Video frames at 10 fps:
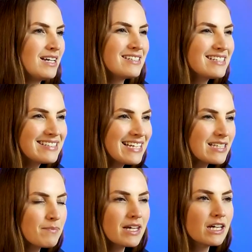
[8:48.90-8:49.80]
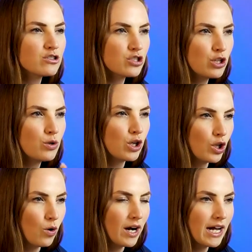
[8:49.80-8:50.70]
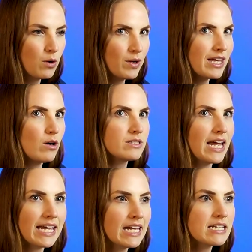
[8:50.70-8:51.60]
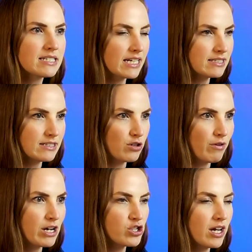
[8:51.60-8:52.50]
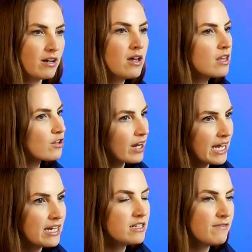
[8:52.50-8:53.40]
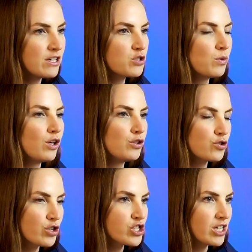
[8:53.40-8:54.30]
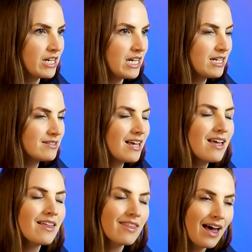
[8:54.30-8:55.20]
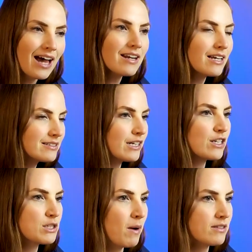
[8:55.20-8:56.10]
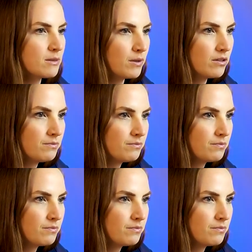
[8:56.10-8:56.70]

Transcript: To say something is too caloric without taking into consideration their individual nutrition needs, that is irresponsible.